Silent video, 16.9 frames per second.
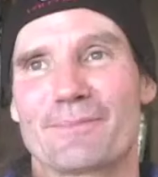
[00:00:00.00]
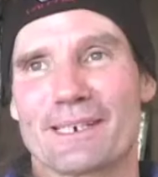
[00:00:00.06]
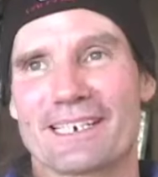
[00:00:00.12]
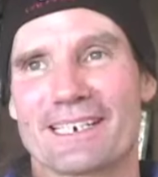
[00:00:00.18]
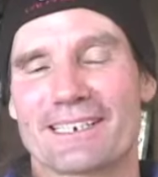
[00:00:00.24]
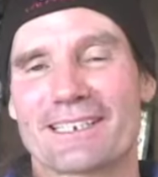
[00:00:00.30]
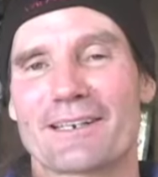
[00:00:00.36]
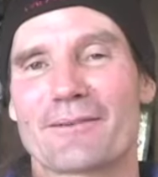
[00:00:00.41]

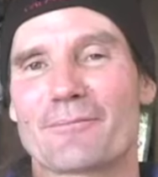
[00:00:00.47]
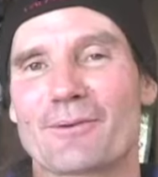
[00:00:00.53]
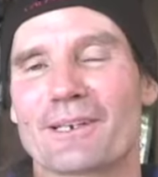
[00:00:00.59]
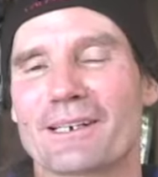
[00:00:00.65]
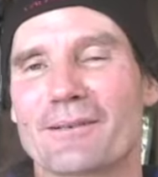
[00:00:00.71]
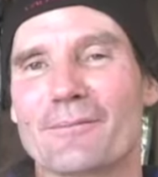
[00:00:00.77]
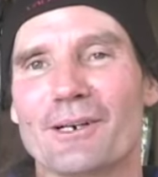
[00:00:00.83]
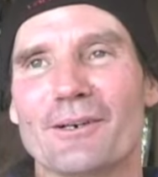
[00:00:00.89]
because I
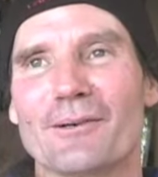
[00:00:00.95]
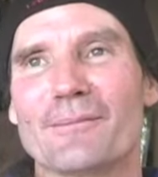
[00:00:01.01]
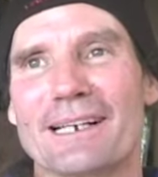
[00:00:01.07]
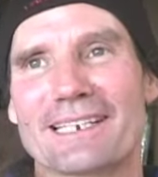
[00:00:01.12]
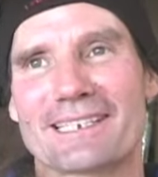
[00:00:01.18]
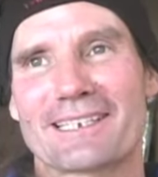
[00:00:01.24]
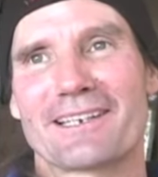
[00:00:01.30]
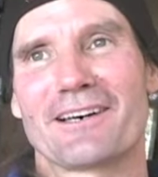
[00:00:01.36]
bring them all
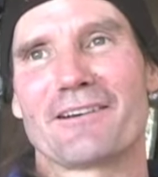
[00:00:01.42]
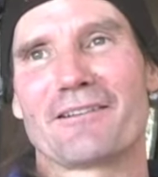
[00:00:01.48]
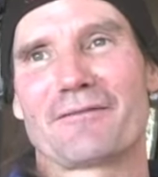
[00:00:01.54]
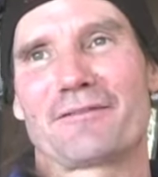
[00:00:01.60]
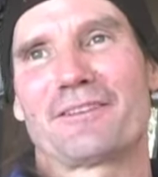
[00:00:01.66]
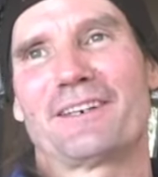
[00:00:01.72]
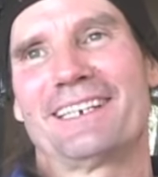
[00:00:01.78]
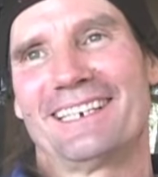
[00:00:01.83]

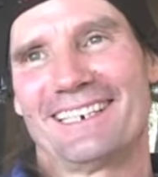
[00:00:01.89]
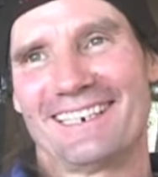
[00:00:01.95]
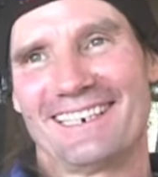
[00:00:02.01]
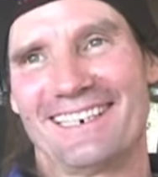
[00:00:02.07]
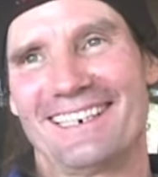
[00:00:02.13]
myself.